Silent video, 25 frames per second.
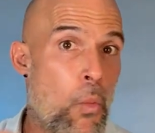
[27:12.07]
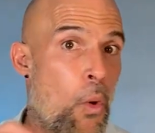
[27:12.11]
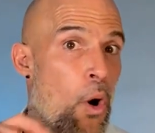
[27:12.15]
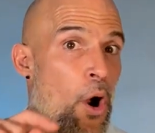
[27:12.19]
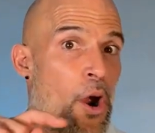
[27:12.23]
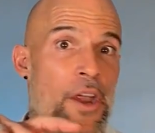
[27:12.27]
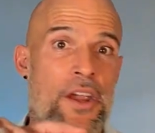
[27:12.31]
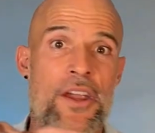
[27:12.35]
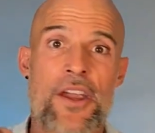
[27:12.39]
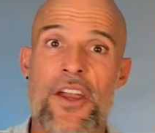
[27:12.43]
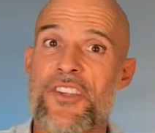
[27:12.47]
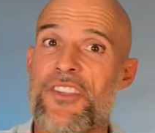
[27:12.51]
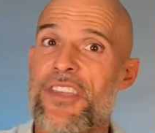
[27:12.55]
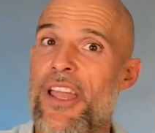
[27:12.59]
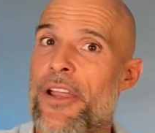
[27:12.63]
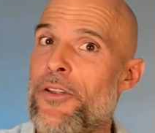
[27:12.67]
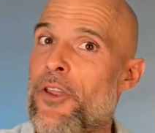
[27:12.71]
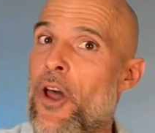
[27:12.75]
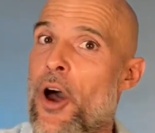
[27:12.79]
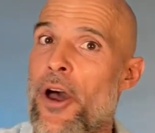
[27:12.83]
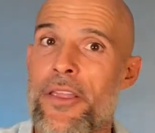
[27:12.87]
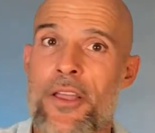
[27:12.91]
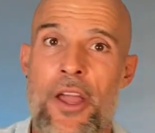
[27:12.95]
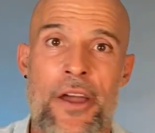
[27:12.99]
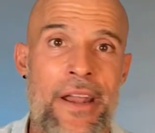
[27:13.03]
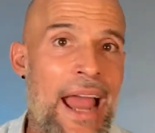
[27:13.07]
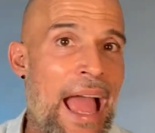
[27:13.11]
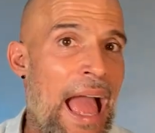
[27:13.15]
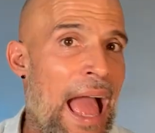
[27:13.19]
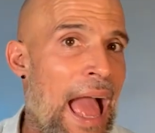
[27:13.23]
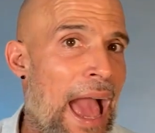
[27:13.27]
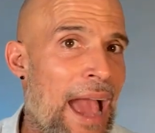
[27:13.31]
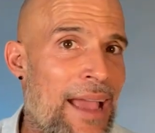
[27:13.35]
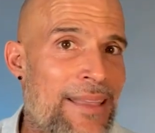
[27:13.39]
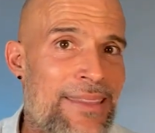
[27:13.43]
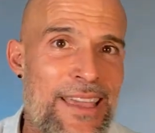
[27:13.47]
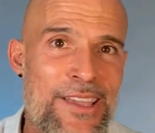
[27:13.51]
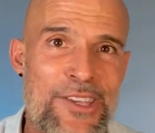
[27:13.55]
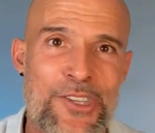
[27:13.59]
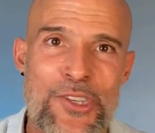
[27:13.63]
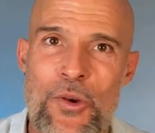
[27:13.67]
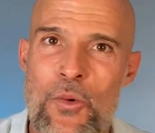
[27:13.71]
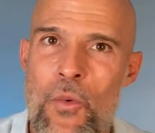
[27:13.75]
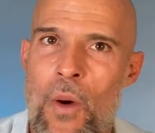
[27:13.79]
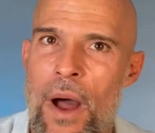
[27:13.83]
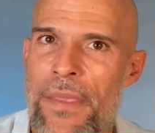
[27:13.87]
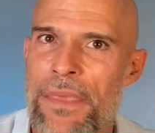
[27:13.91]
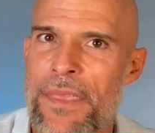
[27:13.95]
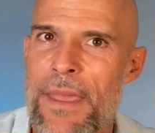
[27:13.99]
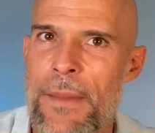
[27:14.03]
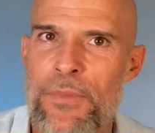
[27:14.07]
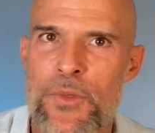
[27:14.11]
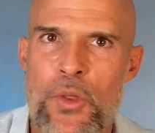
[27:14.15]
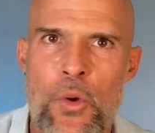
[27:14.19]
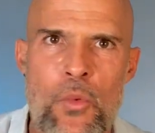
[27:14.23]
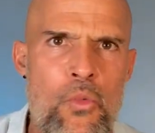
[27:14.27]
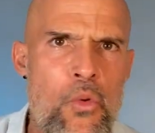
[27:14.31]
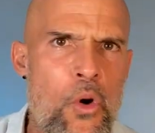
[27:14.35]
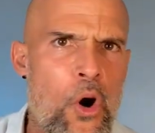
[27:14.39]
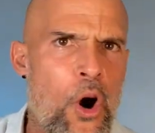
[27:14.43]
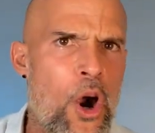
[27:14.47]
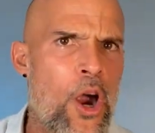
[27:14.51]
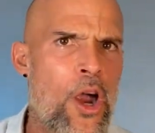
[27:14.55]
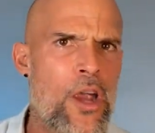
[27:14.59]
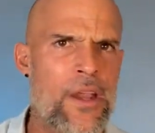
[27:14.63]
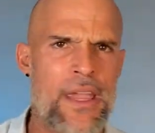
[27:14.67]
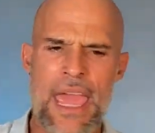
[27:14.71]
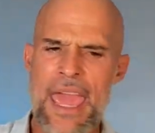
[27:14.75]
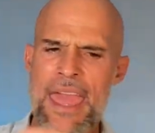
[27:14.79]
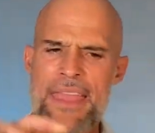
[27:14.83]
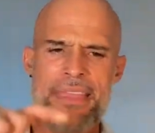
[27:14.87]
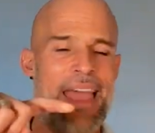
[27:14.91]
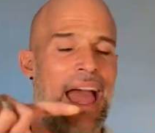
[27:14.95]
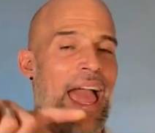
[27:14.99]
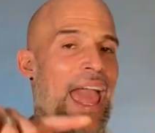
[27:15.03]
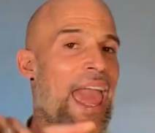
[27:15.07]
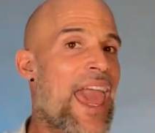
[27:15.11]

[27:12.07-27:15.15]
The workers are not going to act as you want them to work.